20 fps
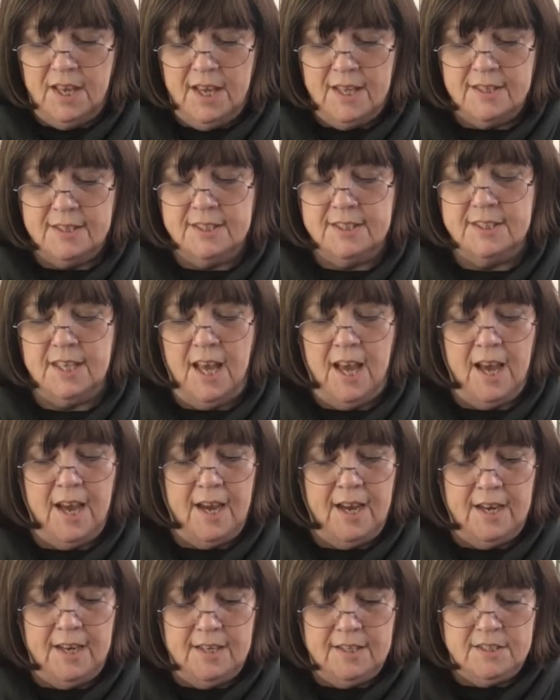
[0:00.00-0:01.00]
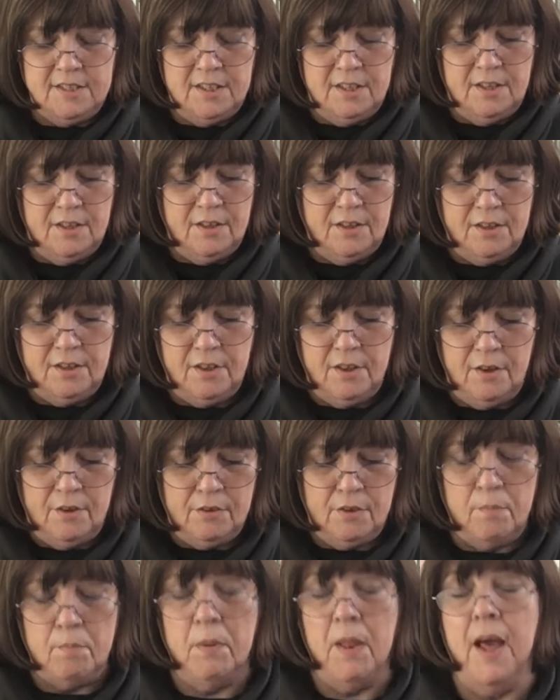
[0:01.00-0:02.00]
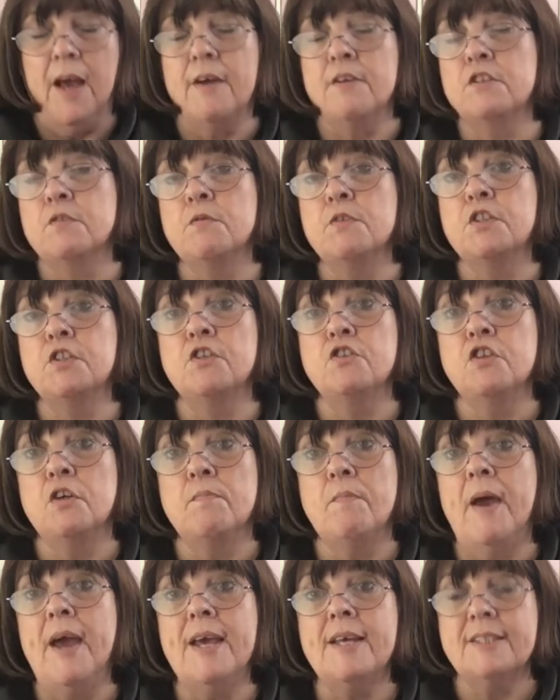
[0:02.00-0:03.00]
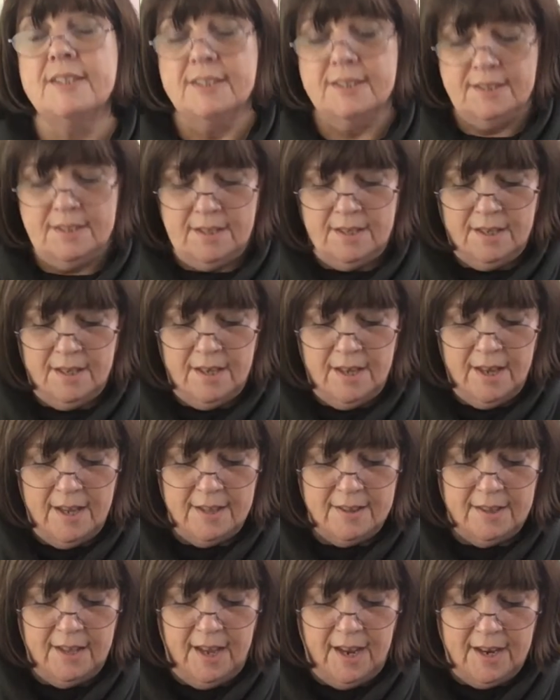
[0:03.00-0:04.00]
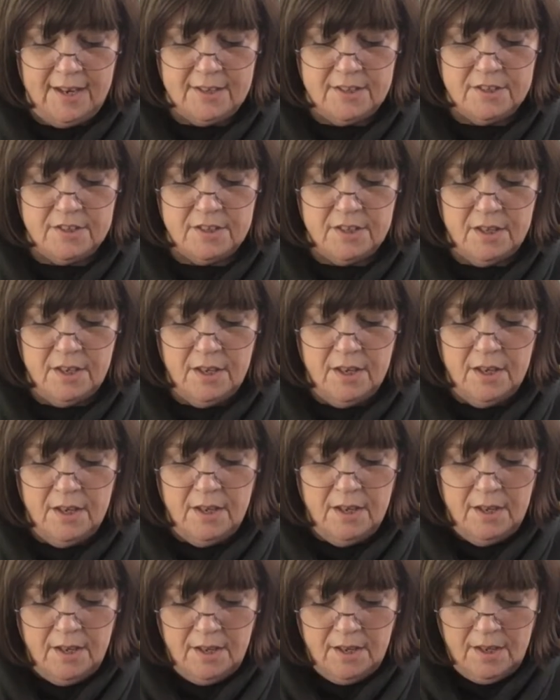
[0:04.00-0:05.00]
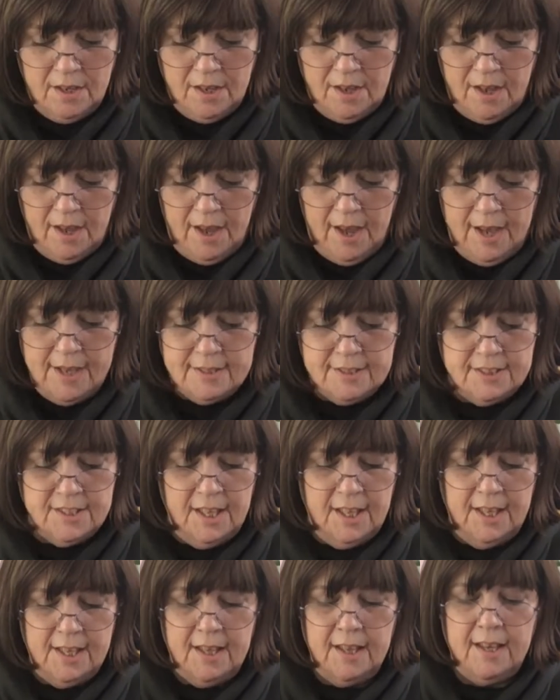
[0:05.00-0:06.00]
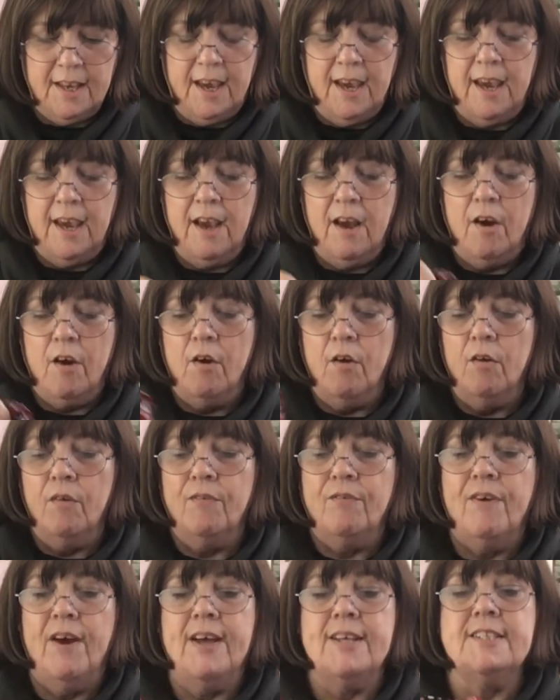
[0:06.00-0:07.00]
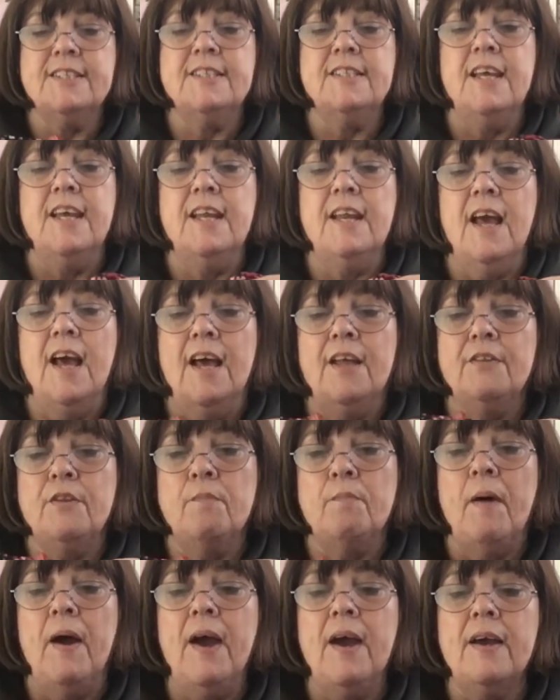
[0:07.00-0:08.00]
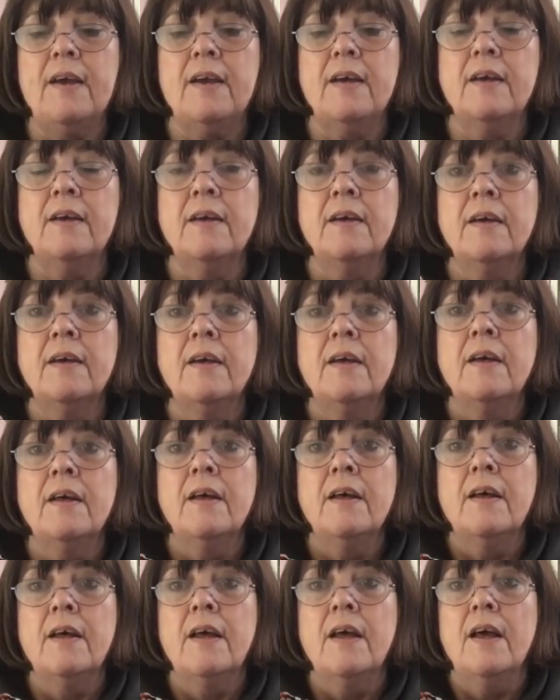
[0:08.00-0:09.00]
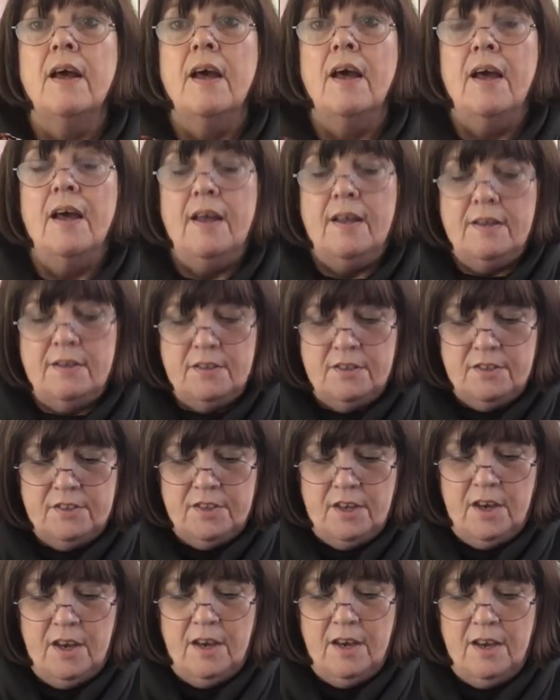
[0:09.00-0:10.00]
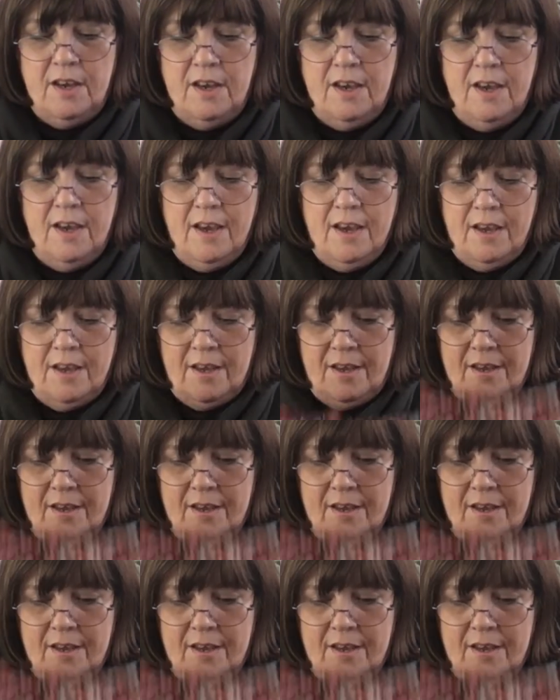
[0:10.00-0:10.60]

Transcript: inside the blouse was such a mess in the end. It's a little keyhole fastening at the back, and yeah,